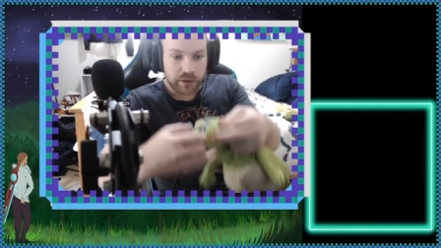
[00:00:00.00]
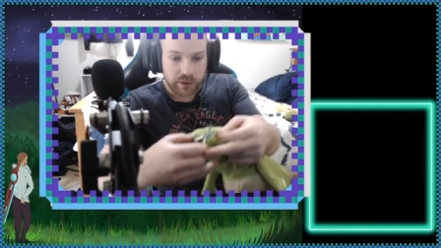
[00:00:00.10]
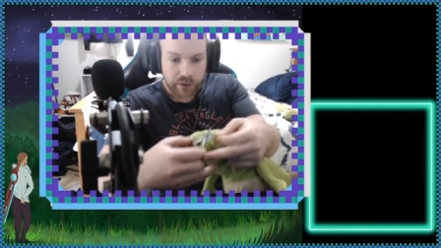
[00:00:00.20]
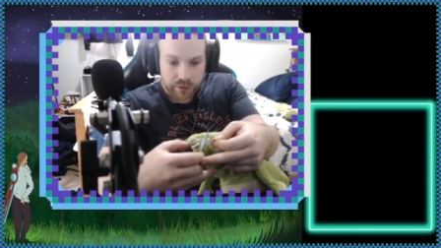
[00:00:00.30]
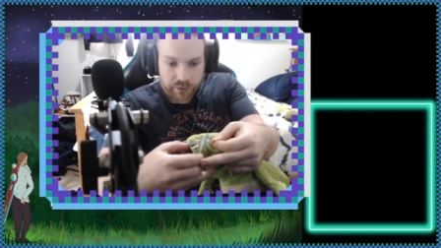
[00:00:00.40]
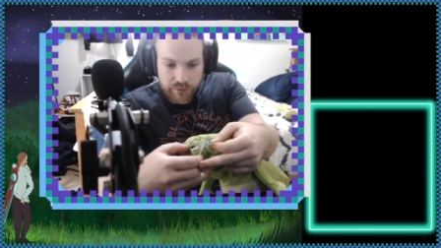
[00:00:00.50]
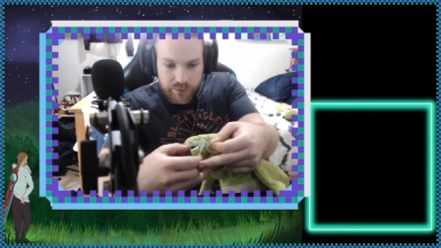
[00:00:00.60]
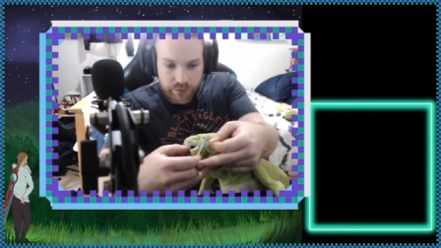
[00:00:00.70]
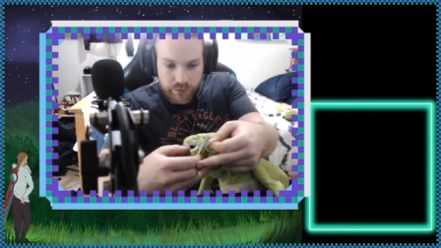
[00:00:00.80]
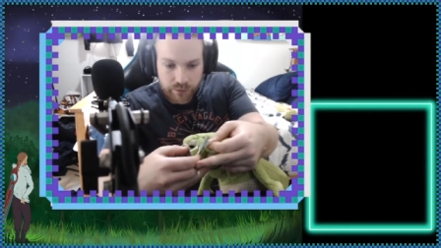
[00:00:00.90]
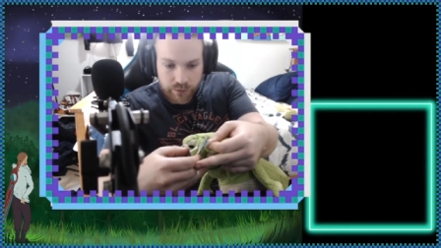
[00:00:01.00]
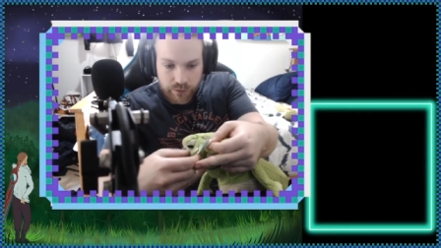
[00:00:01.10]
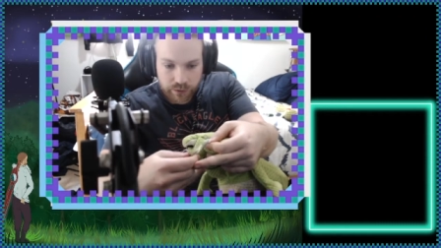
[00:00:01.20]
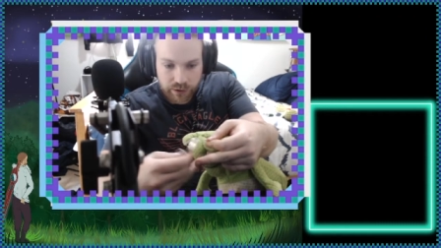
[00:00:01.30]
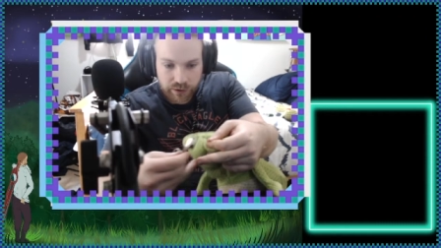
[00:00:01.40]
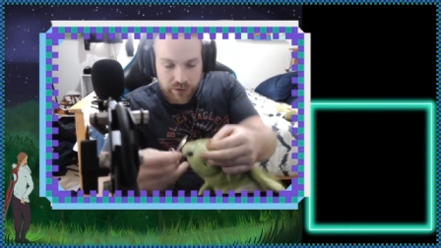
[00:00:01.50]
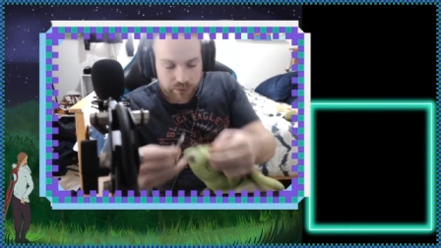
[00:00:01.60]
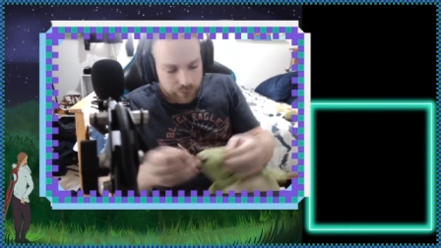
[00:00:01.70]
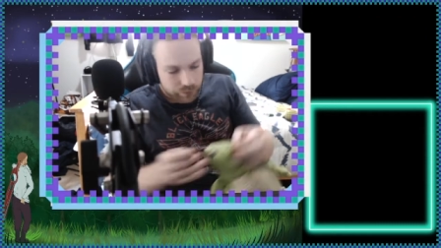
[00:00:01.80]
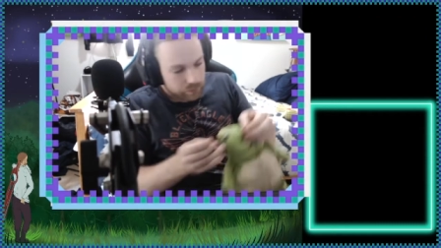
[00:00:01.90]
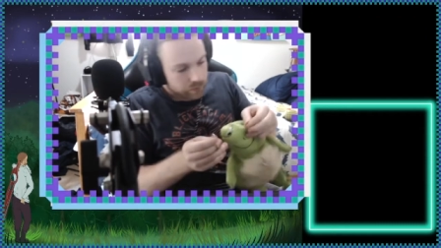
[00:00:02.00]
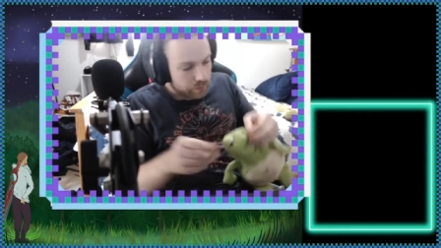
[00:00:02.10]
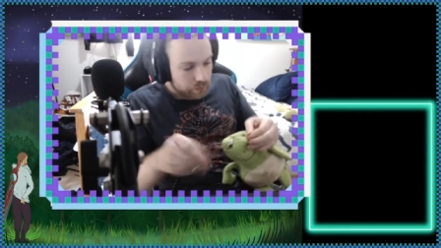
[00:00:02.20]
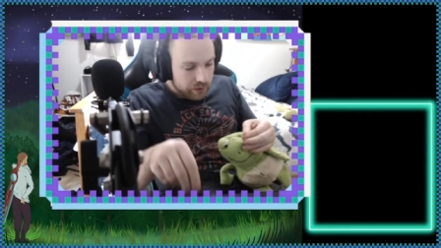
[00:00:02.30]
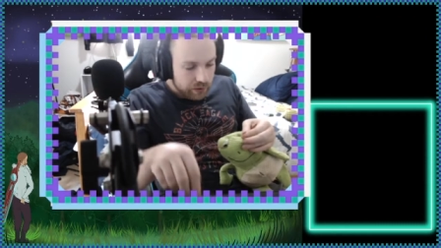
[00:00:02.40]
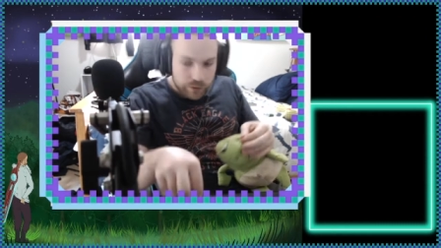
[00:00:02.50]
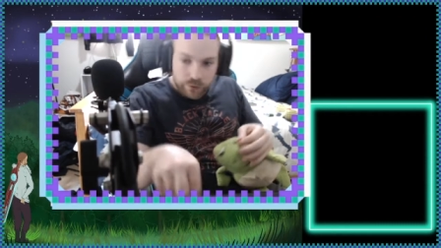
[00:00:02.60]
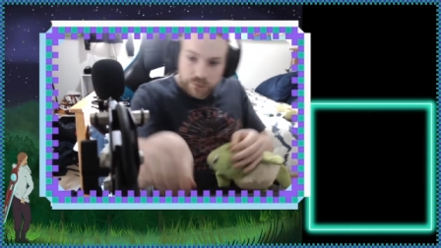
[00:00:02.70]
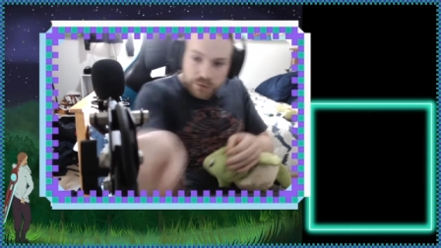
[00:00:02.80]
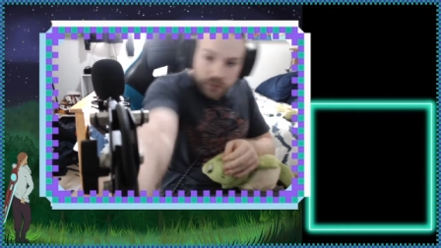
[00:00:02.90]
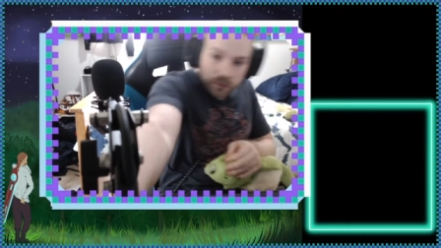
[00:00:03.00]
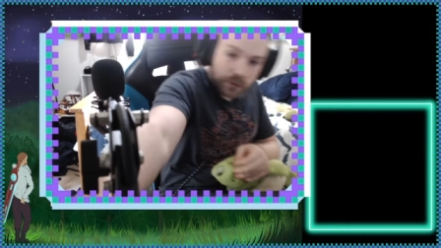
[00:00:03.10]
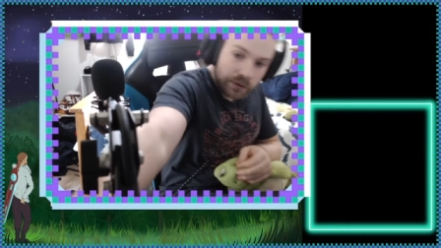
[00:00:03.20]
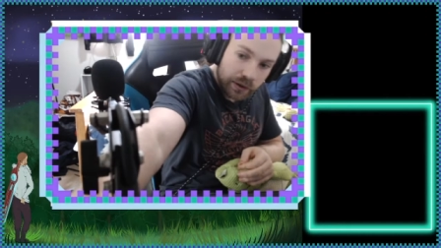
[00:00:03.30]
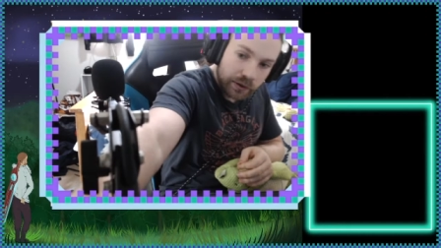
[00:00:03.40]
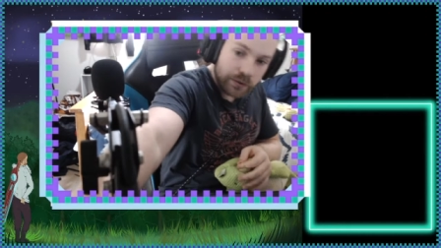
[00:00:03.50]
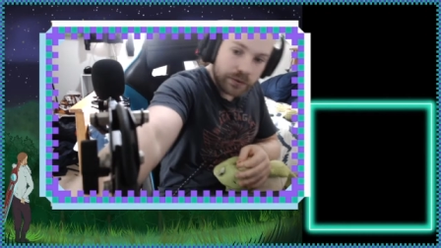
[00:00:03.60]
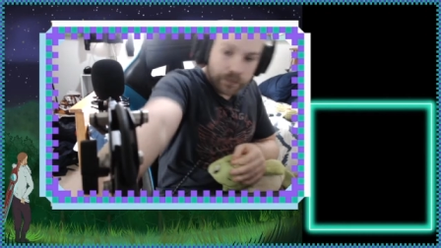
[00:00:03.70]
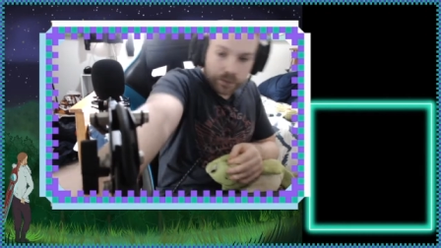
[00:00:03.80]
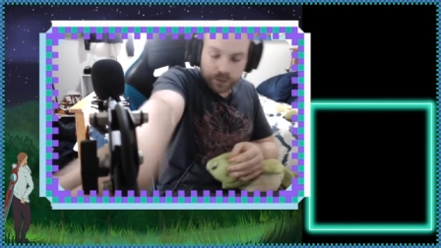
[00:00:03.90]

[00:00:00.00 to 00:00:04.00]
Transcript: is a different way of dealing with tails.